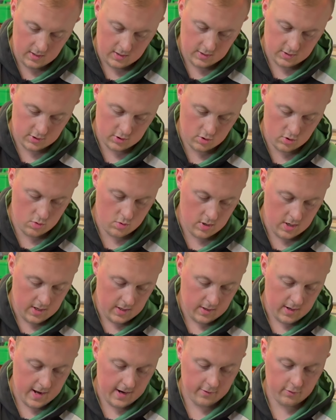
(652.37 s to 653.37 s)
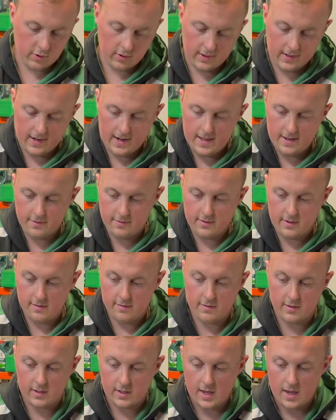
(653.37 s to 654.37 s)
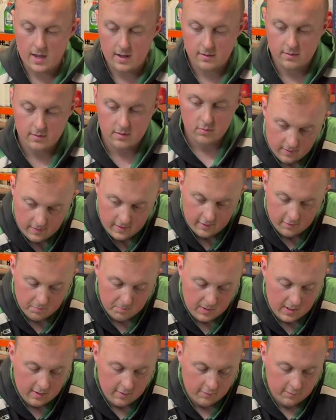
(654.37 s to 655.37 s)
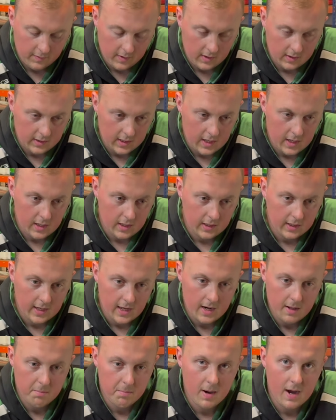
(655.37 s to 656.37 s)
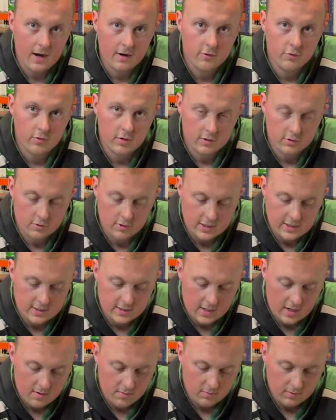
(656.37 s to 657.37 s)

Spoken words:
So next on the list is to get this piece filled in and get it back structurally sound.